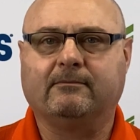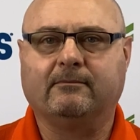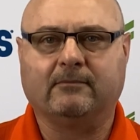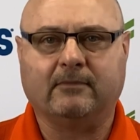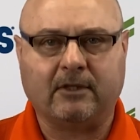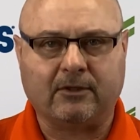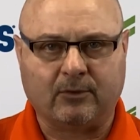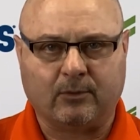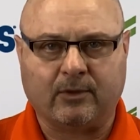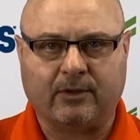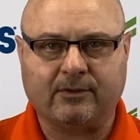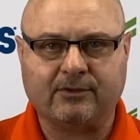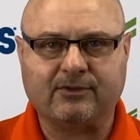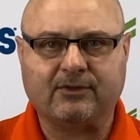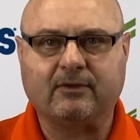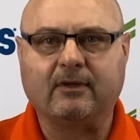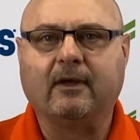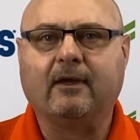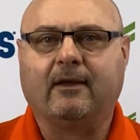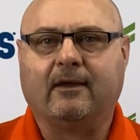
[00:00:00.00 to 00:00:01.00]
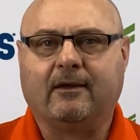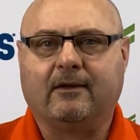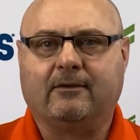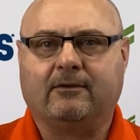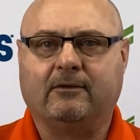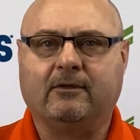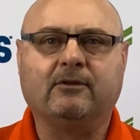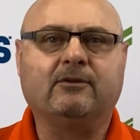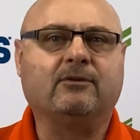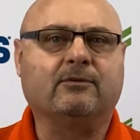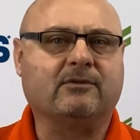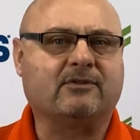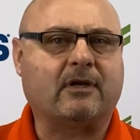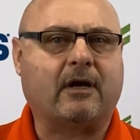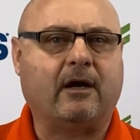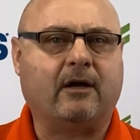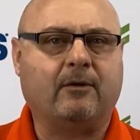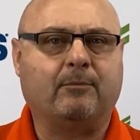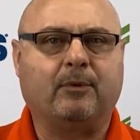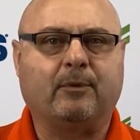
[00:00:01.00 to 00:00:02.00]
In other words, due to its
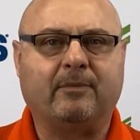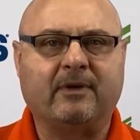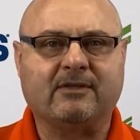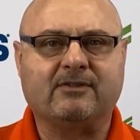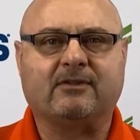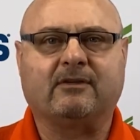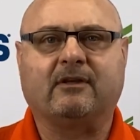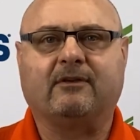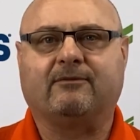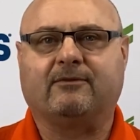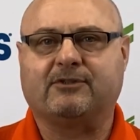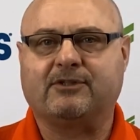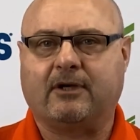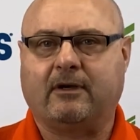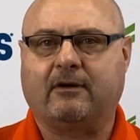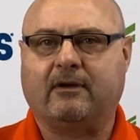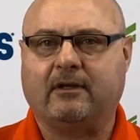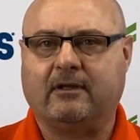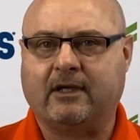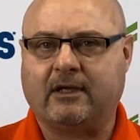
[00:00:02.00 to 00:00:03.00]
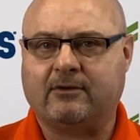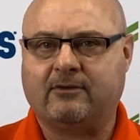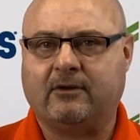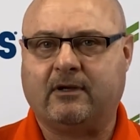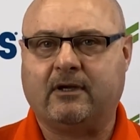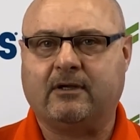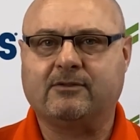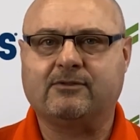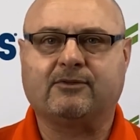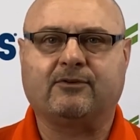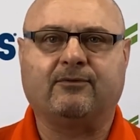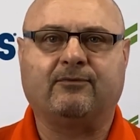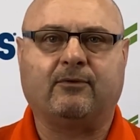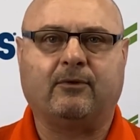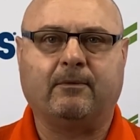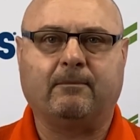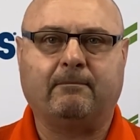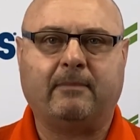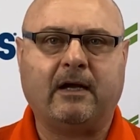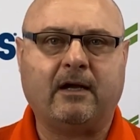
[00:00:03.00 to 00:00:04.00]
higher propensity for sharing electrons to
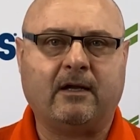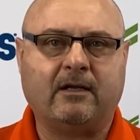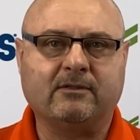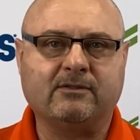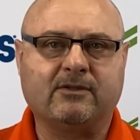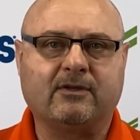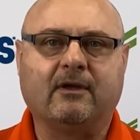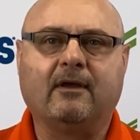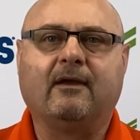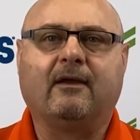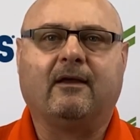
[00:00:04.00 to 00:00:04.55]
form bonds,